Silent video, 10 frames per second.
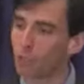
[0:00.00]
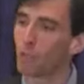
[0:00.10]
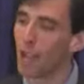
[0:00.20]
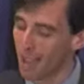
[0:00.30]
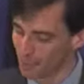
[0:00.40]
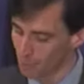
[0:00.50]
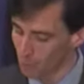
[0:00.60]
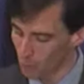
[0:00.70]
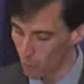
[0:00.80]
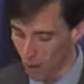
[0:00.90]
does not
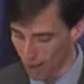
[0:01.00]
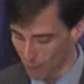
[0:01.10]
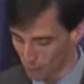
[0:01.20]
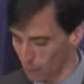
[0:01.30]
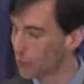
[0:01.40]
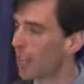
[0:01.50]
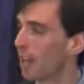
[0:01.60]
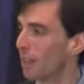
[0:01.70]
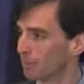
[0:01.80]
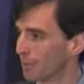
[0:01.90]
require New
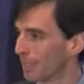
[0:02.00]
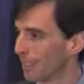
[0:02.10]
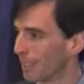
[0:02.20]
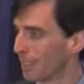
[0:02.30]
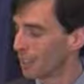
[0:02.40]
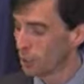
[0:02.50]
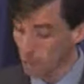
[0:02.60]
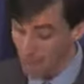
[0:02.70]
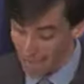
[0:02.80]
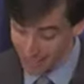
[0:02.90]
Rochelle to
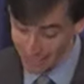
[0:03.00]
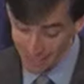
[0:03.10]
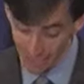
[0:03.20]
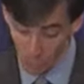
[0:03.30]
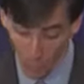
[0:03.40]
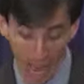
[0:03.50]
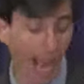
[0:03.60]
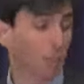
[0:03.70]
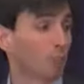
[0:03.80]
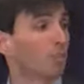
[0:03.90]
abandon its
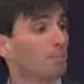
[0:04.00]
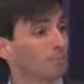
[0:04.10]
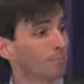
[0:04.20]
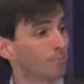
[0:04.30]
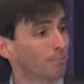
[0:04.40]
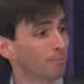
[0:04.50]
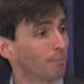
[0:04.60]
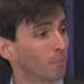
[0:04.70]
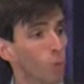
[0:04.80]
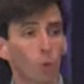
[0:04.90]
past
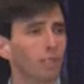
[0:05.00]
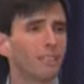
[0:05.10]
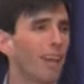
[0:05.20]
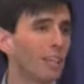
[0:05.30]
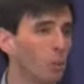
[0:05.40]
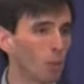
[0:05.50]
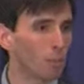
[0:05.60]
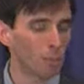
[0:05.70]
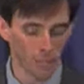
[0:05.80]
or to leave anyone